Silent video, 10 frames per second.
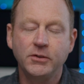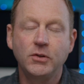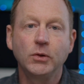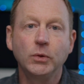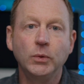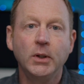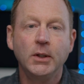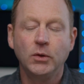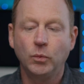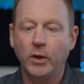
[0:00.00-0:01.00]
to do
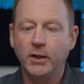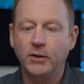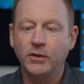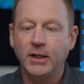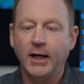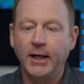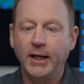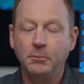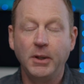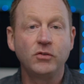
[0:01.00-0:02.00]
was I
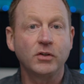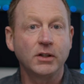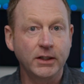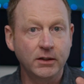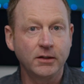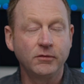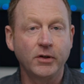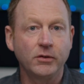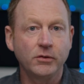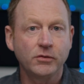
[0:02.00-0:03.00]
had basically
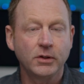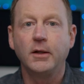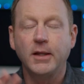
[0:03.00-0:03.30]
ClickFunnels,